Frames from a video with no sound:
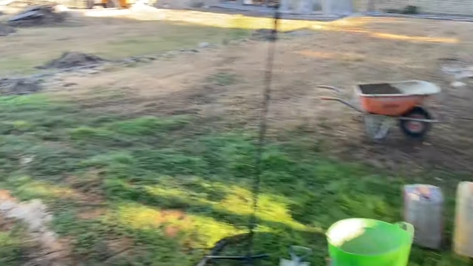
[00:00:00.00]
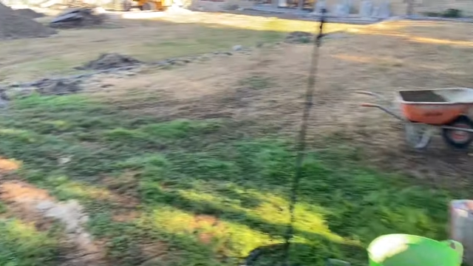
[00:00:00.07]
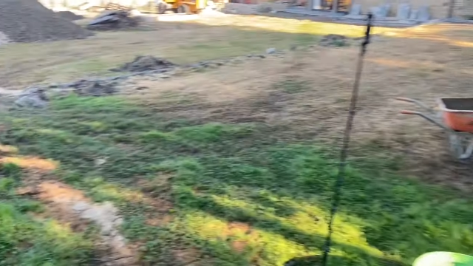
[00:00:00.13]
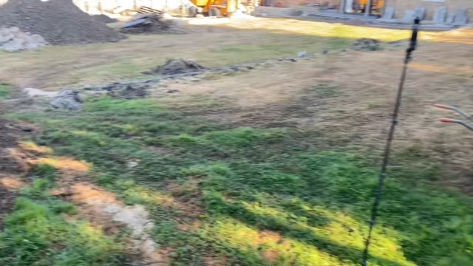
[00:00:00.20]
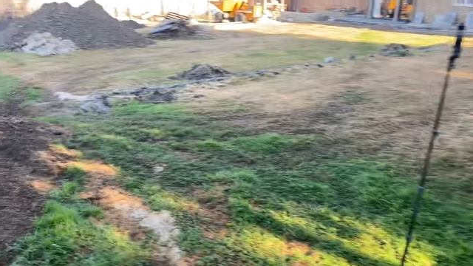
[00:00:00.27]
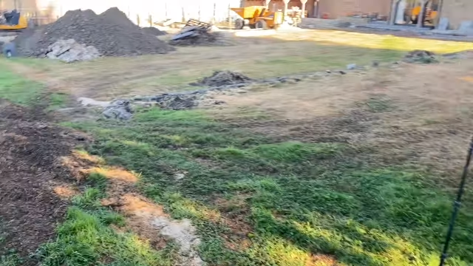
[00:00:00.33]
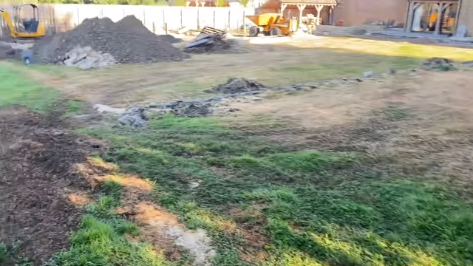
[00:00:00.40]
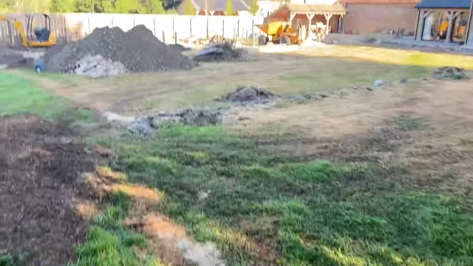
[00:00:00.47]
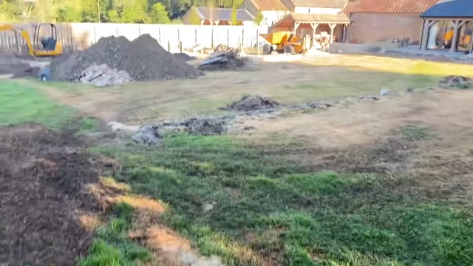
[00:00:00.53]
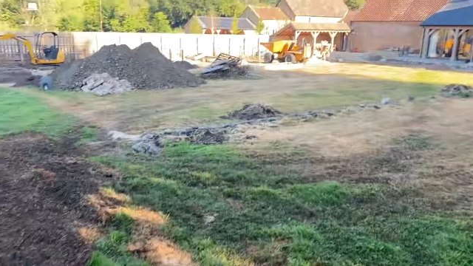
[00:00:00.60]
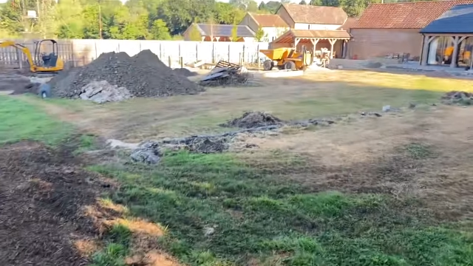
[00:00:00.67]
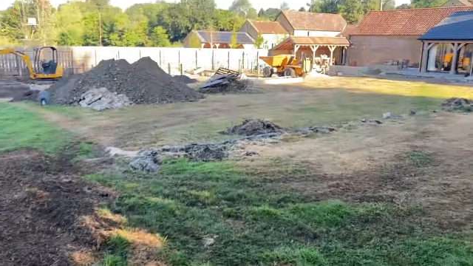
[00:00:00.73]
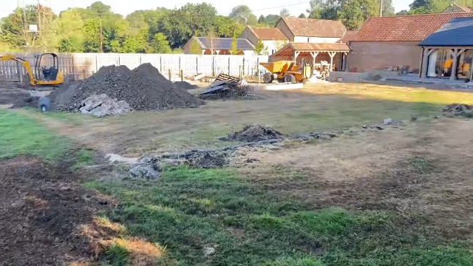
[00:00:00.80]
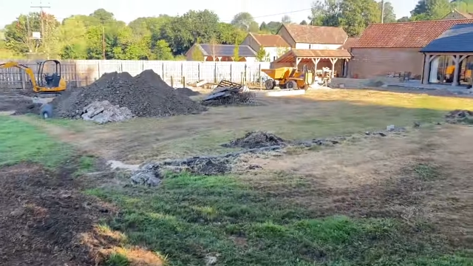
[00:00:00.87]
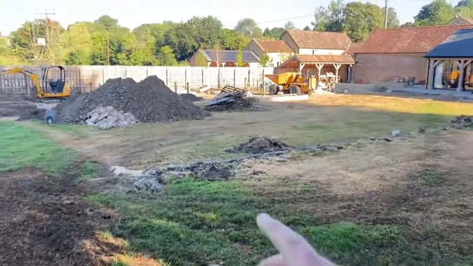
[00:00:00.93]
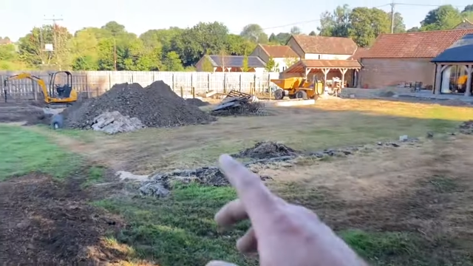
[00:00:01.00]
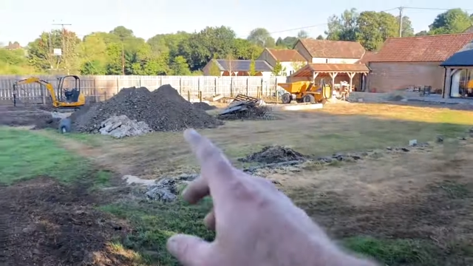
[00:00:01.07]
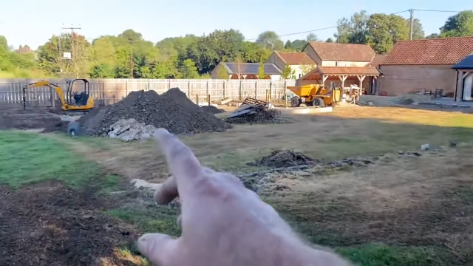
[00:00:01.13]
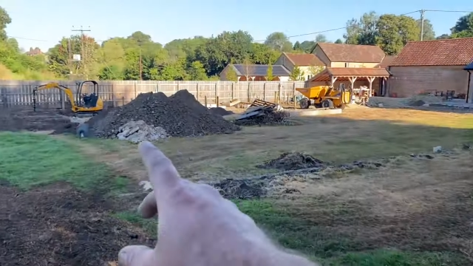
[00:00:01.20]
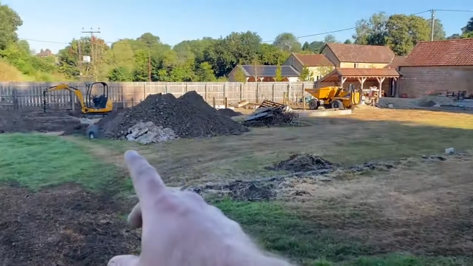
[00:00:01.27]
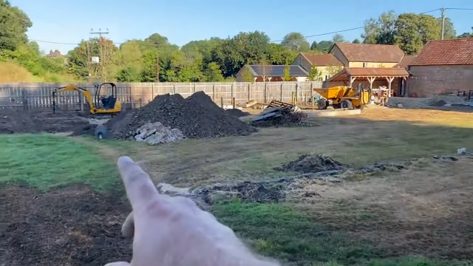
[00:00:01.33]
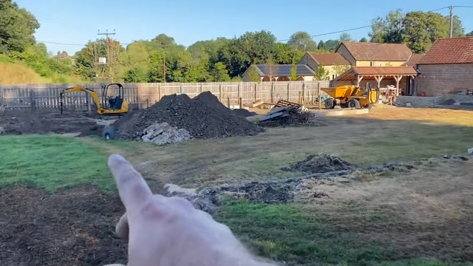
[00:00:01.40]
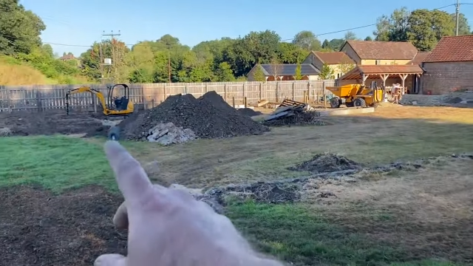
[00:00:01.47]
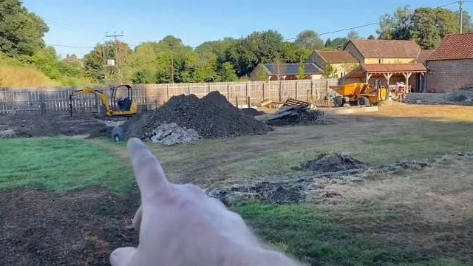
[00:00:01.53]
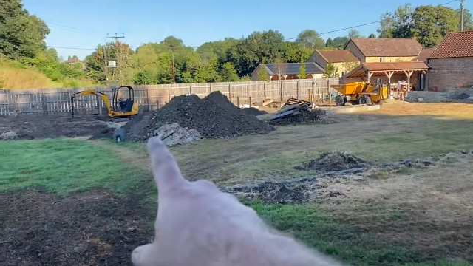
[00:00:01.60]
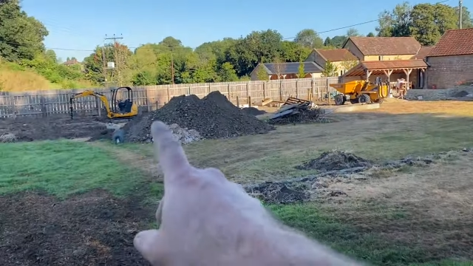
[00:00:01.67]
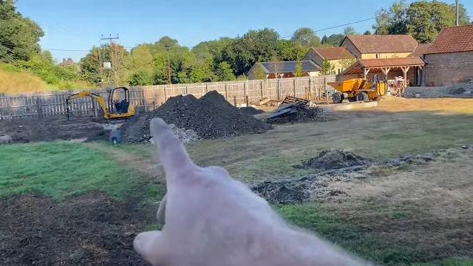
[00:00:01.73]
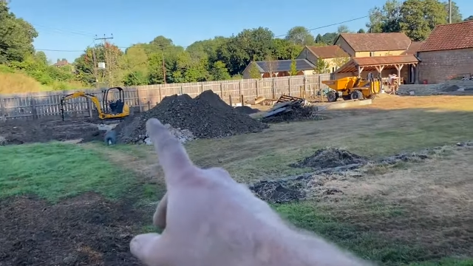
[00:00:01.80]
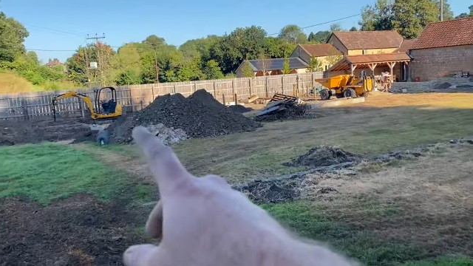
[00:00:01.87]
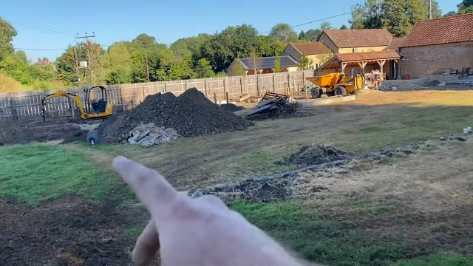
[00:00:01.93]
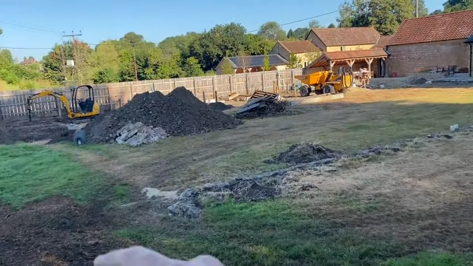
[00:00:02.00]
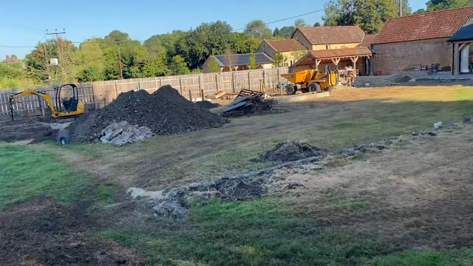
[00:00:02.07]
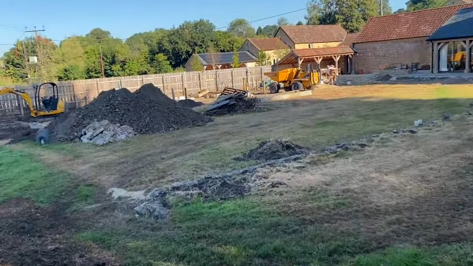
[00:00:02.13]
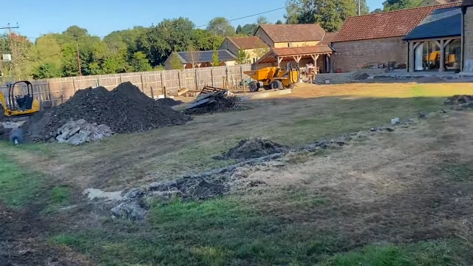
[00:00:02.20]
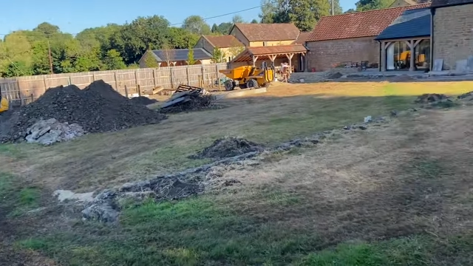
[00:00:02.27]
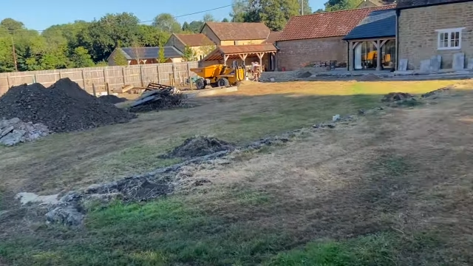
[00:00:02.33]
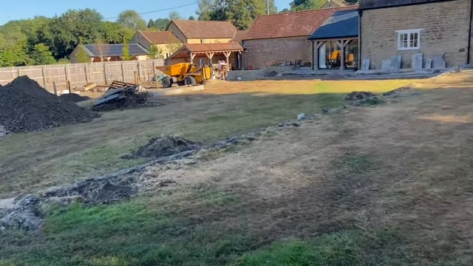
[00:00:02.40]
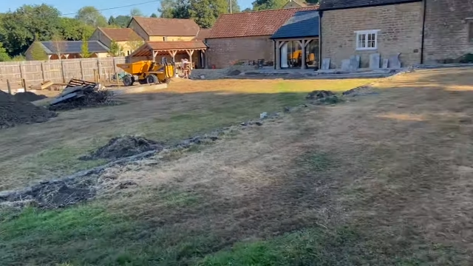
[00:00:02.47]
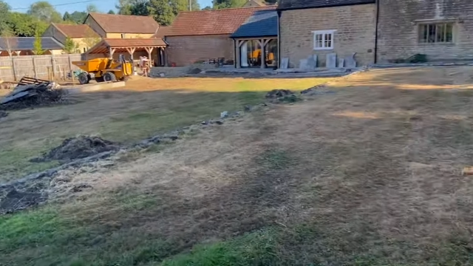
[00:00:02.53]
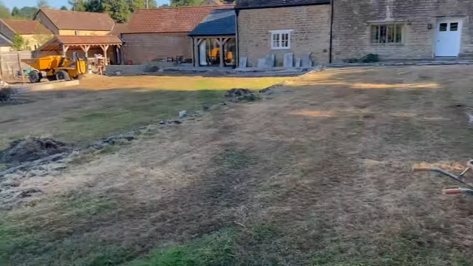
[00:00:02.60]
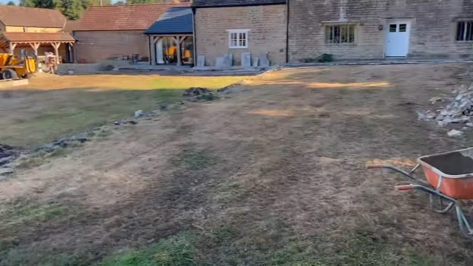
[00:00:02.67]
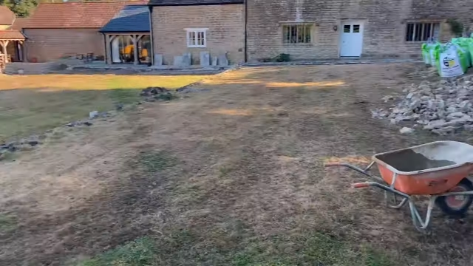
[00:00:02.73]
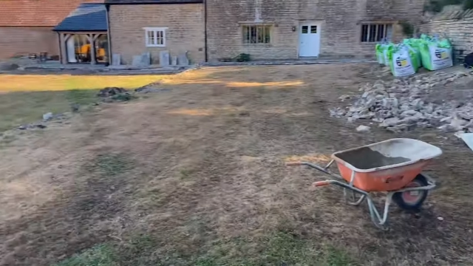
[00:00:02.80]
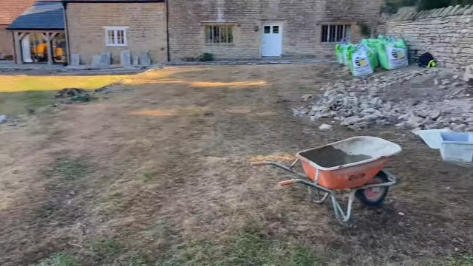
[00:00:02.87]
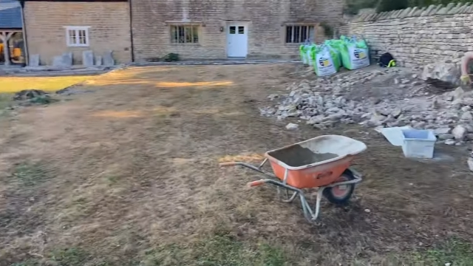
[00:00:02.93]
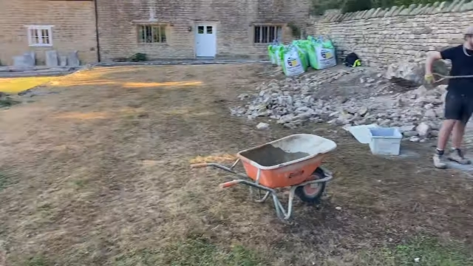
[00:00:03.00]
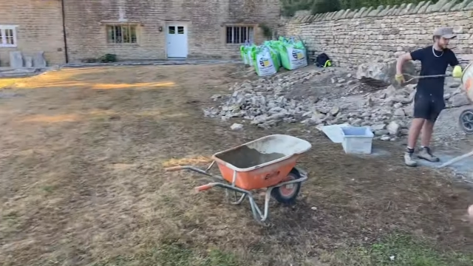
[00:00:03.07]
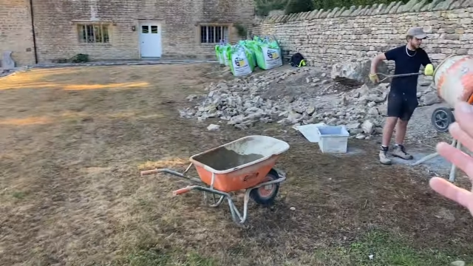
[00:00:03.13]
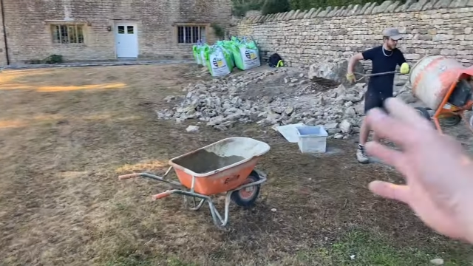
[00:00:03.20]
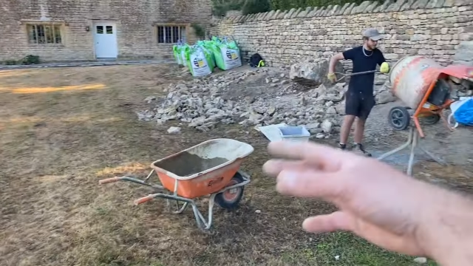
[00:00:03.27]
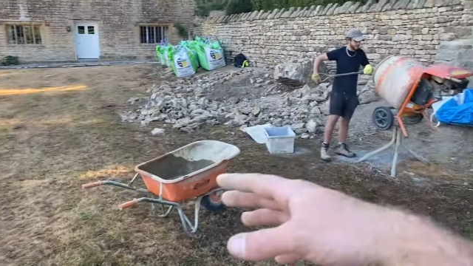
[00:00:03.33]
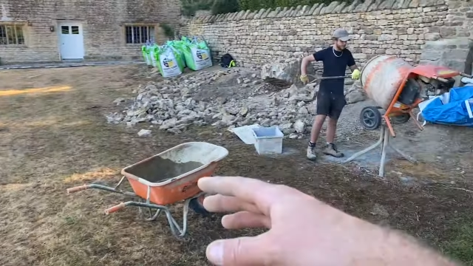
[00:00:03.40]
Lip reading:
(no speaker visible)